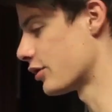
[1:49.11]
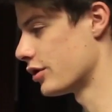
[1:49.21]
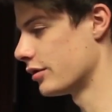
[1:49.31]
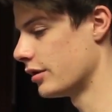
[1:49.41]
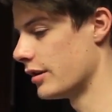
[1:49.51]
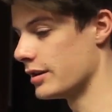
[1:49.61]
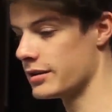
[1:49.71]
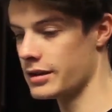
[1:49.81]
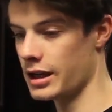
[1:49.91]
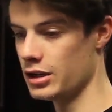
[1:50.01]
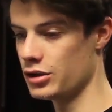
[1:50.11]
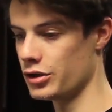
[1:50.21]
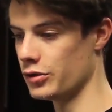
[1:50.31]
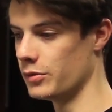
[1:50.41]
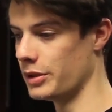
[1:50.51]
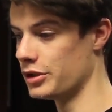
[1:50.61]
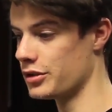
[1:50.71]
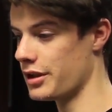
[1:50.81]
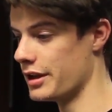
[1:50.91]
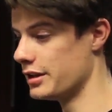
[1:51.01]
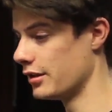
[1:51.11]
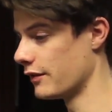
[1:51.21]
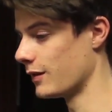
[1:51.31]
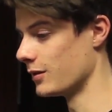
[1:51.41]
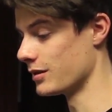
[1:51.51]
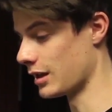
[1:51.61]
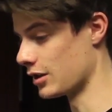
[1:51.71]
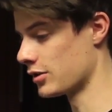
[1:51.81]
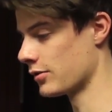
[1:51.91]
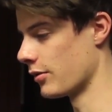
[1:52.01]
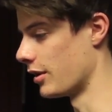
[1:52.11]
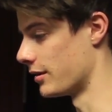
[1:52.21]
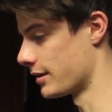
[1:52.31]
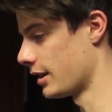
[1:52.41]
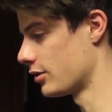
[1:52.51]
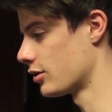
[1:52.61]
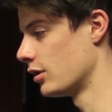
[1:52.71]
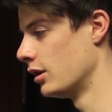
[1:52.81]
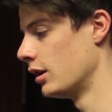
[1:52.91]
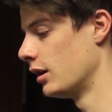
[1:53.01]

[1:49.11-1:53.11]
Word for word: action, and then Sage, he will pitch the idea for a sketch within a sketch,